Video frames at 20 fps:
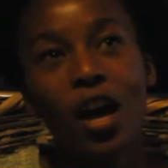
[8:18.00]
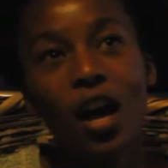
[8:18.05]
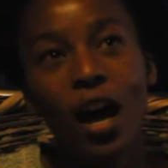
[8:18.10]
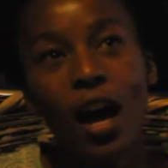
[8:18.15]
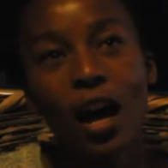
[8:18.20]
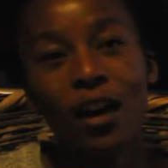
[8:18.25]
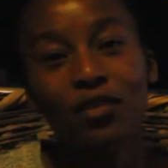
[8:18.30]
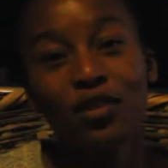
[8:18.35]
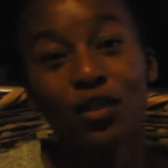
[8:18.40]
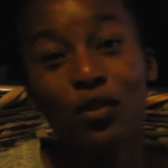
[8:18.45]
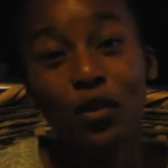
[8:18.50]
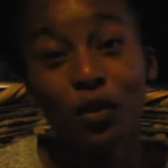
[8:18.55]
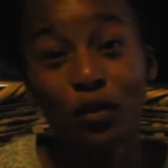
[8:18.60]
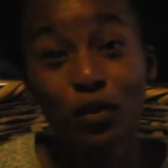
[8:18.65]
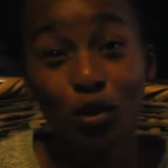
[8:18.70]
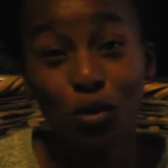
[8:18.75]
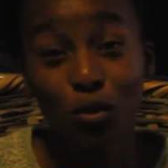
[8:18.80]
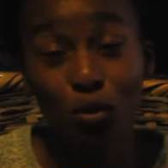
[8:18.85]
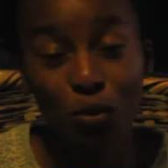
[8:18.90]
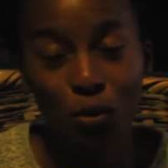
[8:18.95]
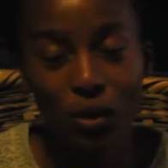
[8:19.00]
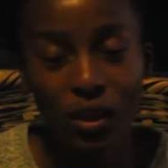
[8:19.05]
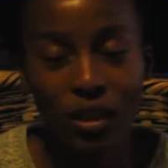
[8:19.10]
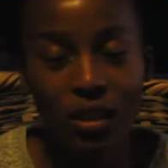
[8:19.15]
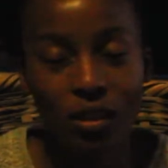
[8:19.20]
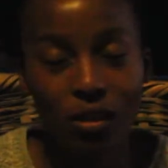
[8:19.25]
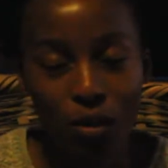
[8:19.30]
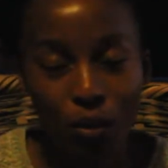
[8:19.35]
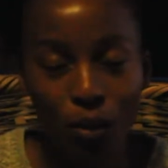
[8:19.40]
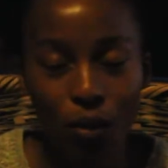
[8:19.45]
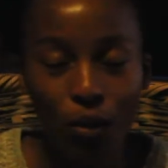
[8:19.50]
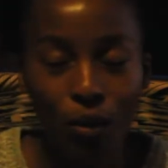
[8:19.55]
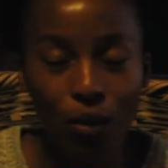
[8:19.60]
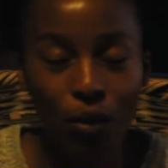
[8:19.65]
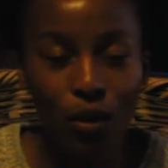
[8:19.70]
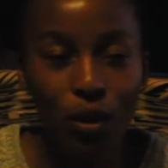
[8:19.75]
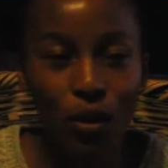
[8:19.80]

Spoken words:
after 52 weeks, so